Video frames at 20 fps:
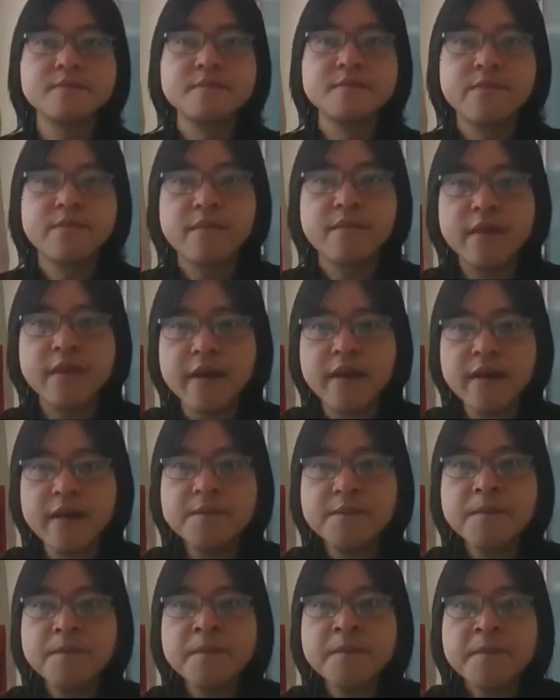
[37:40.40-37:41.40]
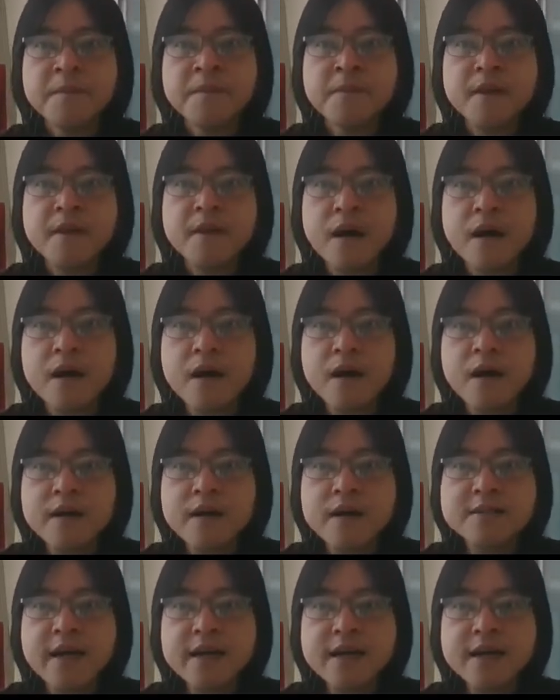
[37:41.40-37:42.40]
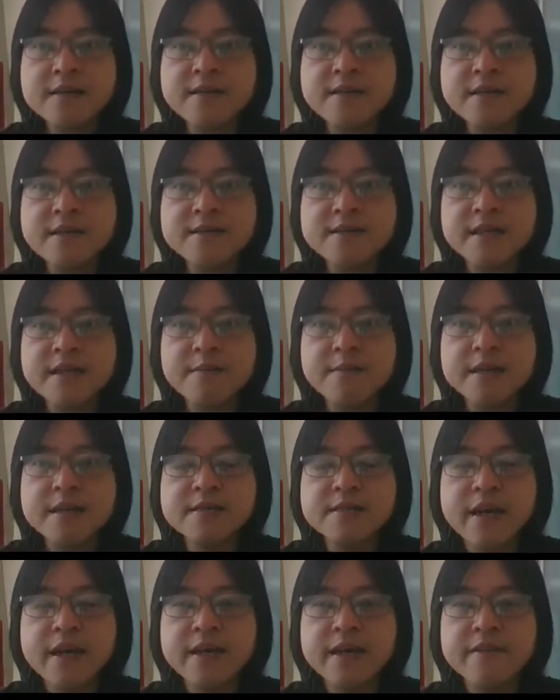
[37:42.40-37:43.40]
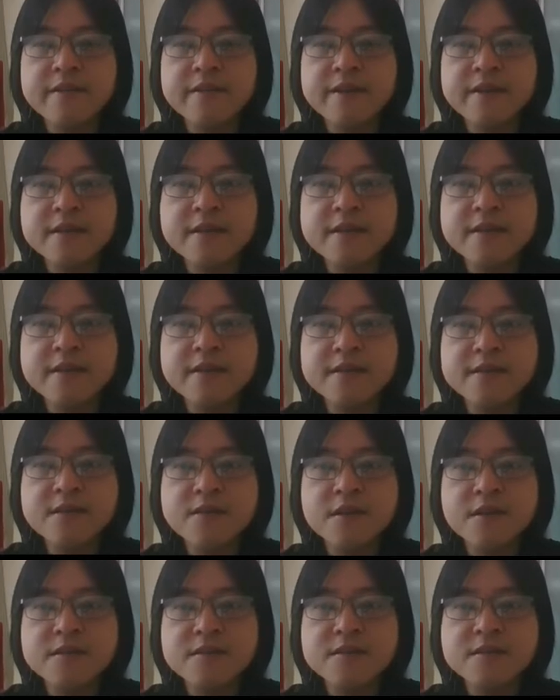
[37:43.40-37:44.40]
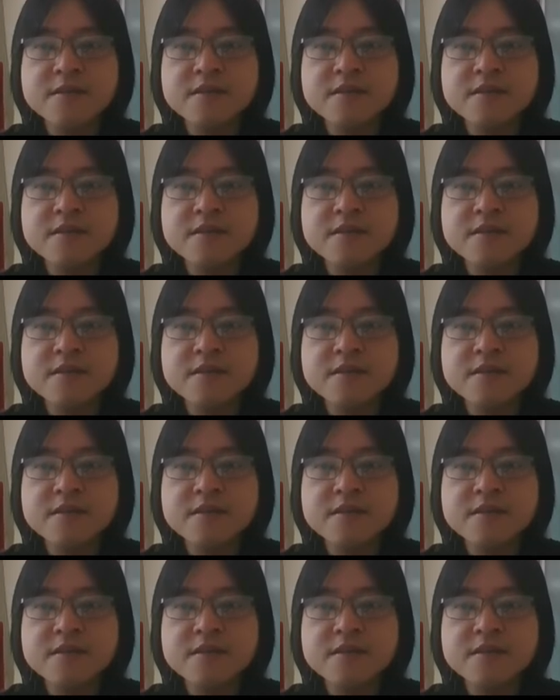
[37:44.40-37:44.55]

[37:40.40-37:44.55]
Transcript: Okay, is the eigenstate the same as eigenvector in this course?